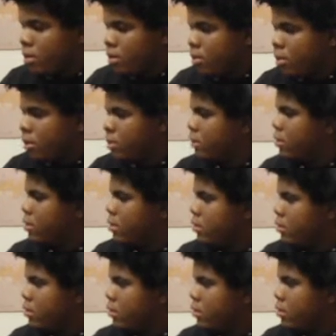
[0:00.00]

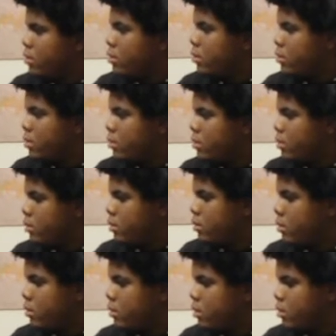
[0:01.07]

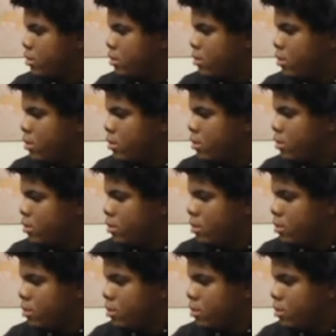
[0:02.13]
No one is speaking in this clip.